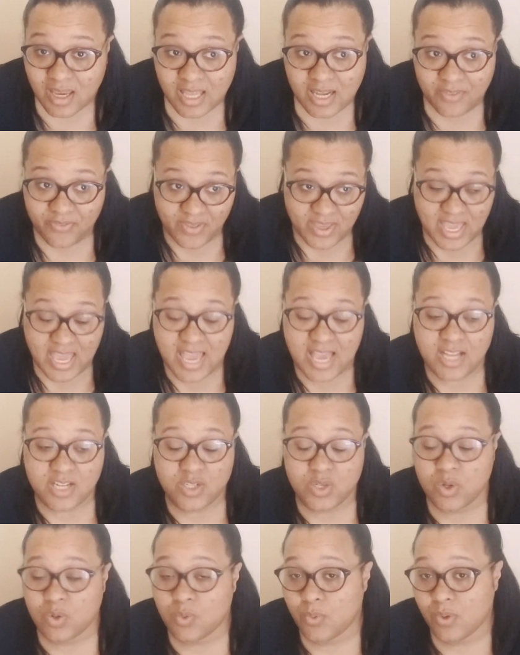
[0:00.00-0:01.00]
And if they
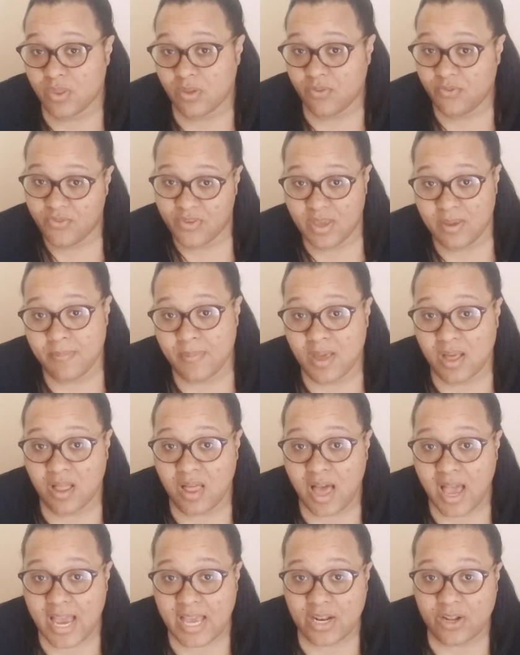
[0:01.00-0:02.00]
can't do it with a
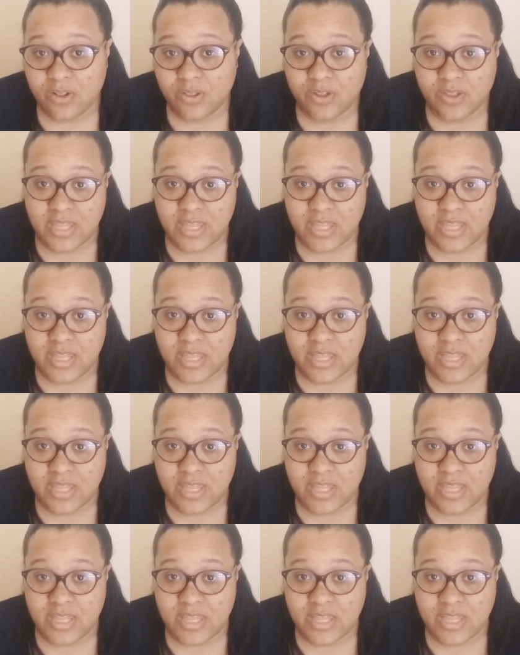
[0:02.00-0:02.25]
female idol,